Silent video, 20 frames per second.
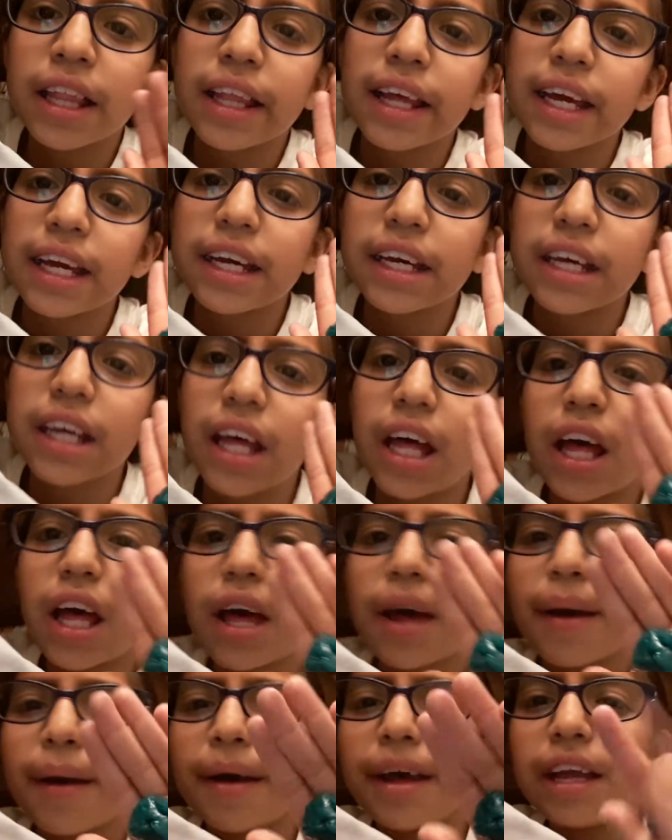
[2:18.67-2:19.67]
like
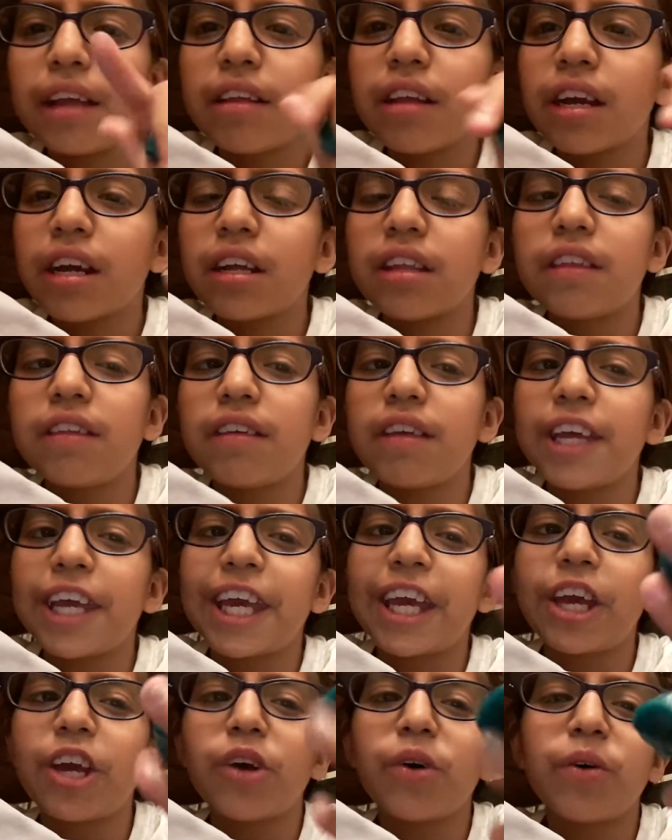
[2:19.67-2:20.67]
it's like a
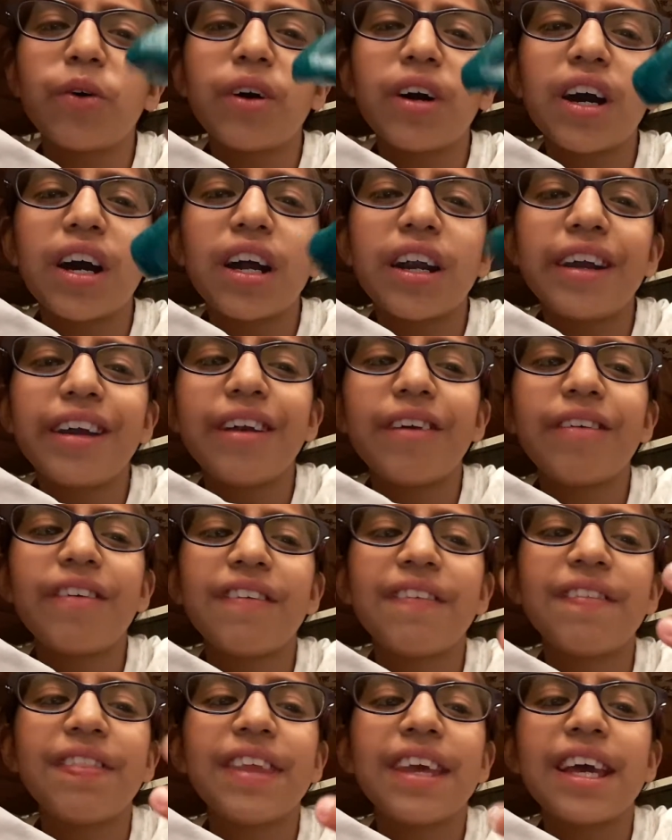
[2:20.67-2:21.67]
teal kind
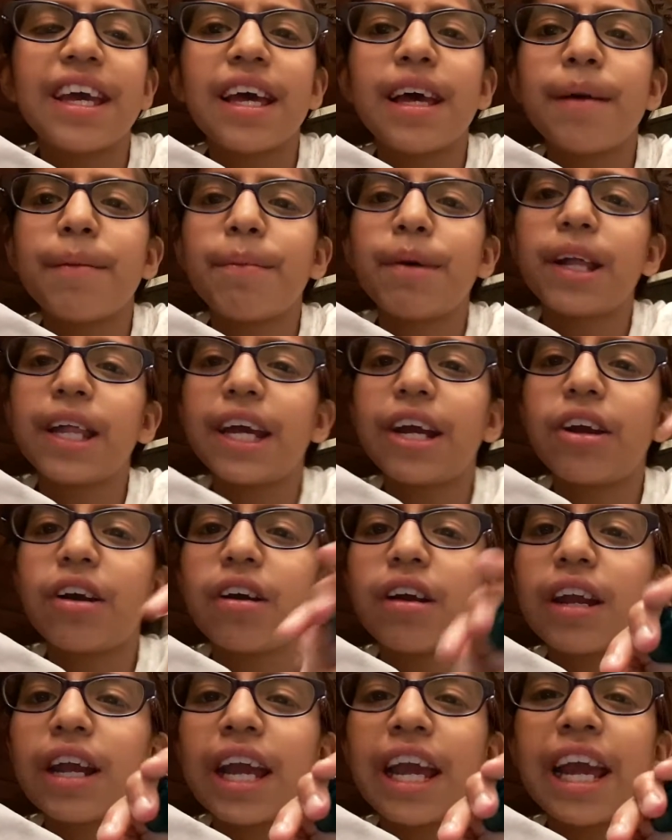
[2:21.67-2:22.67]
of but like
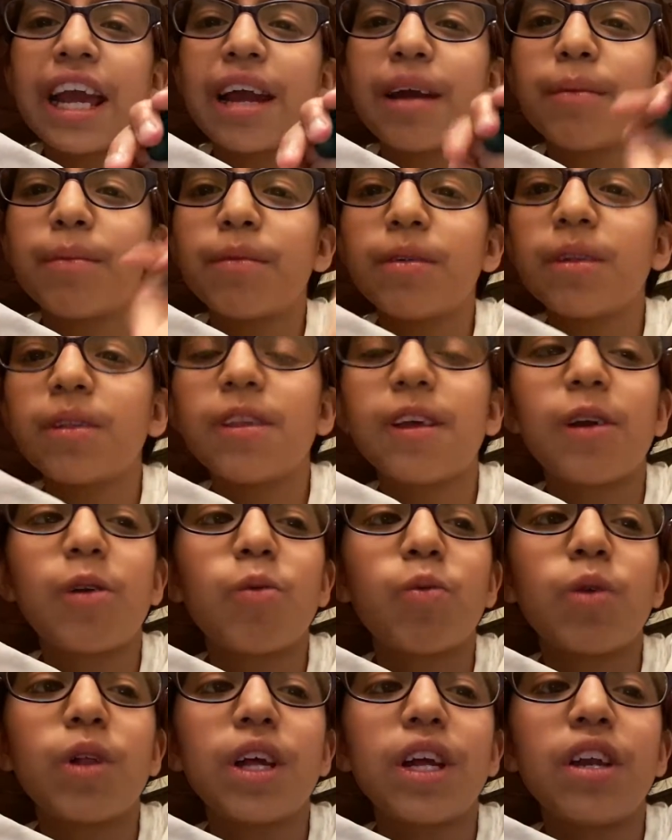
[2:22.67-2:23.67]
on camera it's like
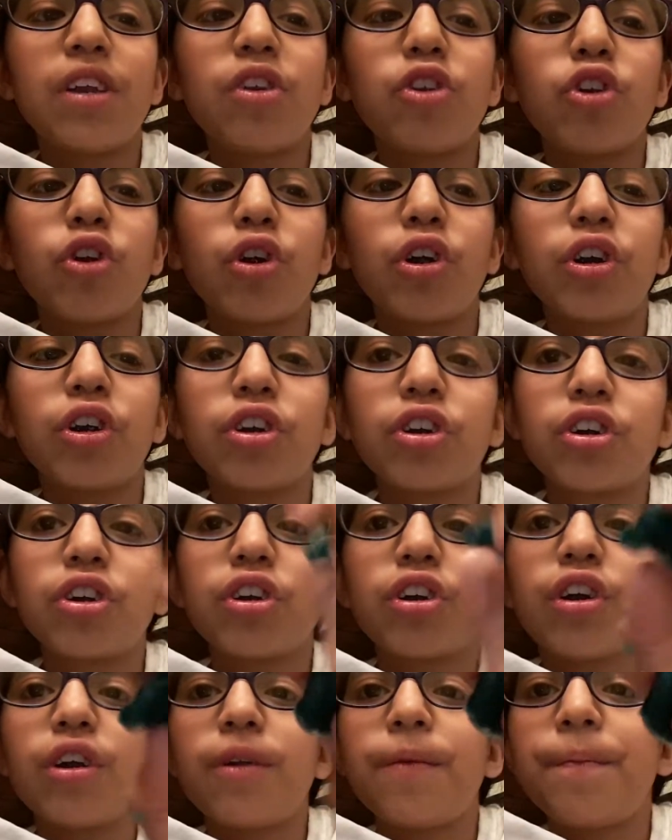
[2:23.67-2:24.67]
really
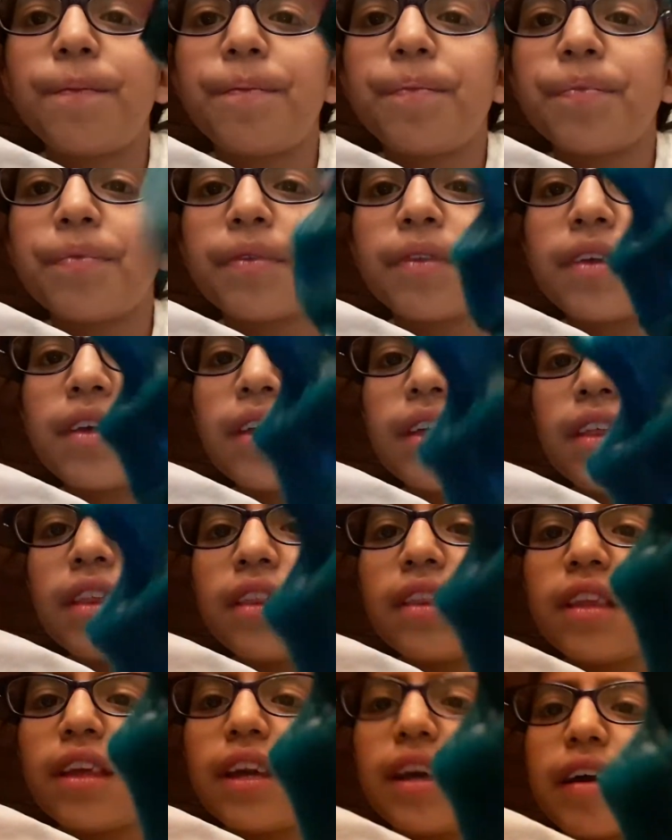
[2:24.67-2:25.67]
darker
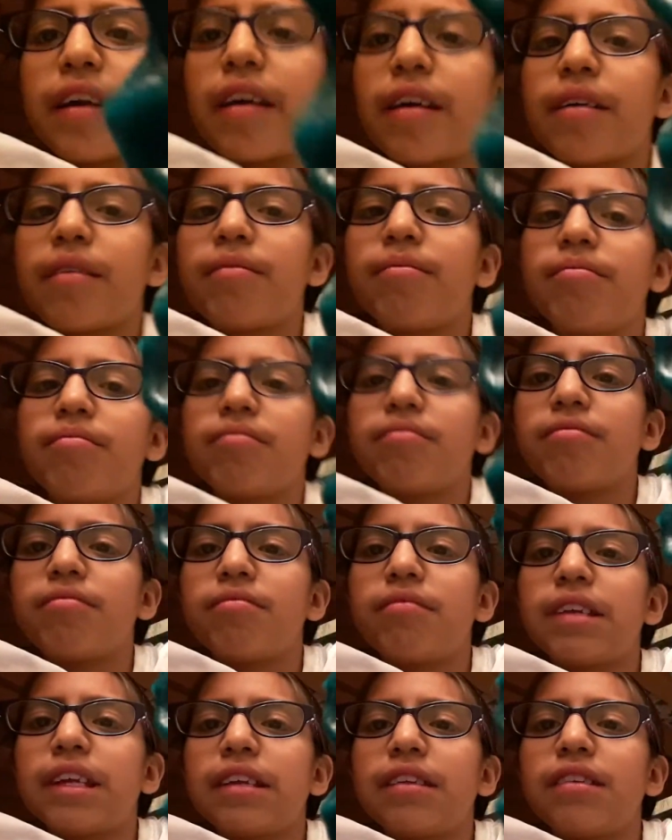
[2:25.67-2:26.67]
like
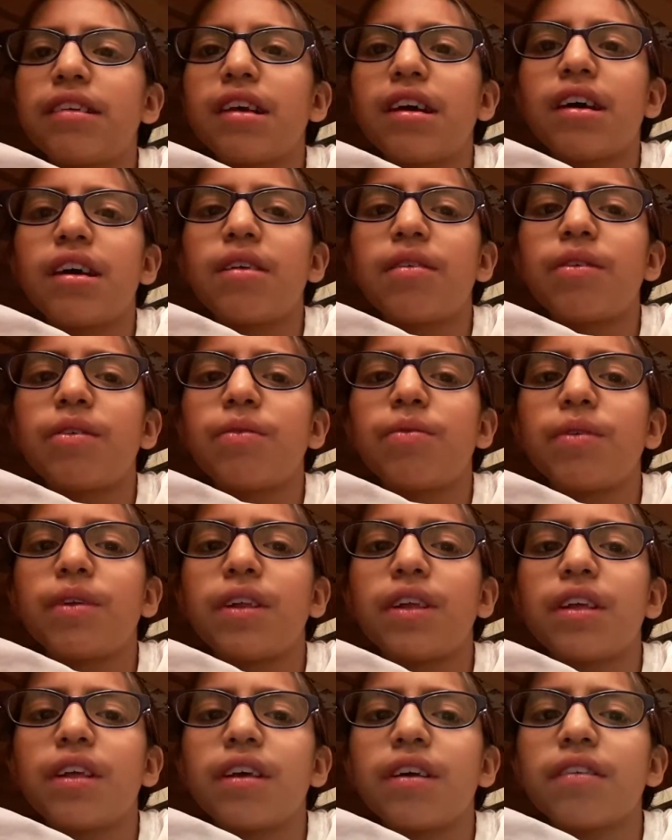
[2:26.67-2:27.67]
it's not how it
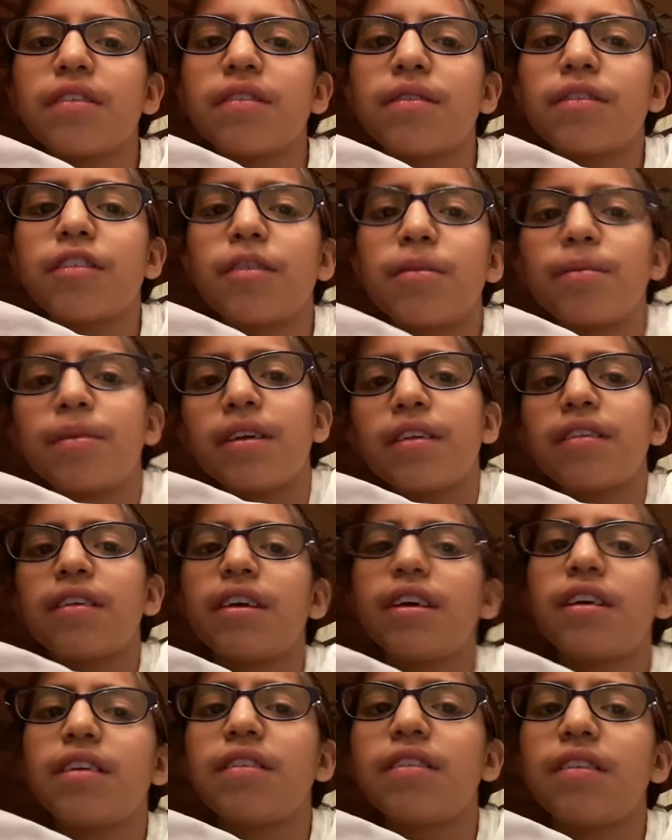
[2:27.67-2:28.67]
really looks to me. It's
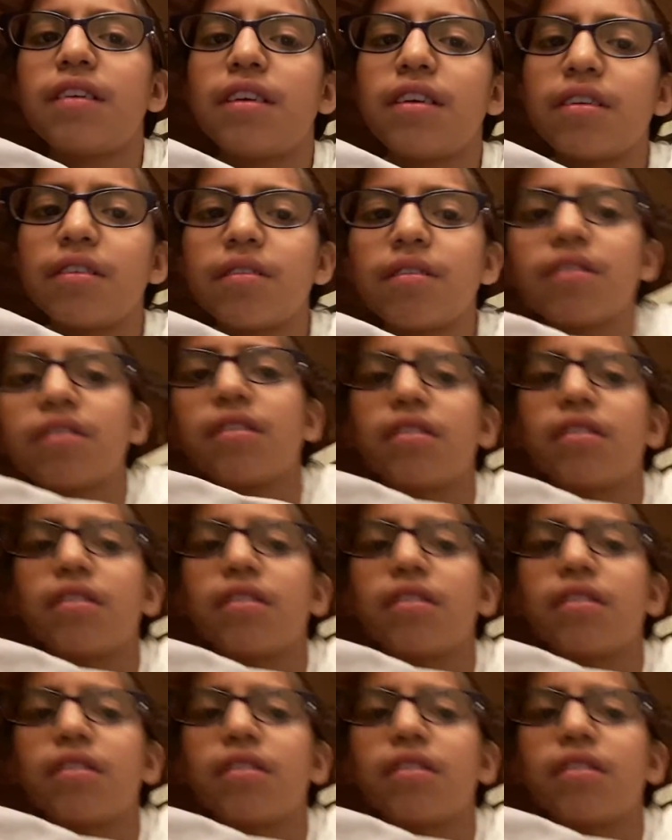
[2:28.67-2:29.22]
like the tail.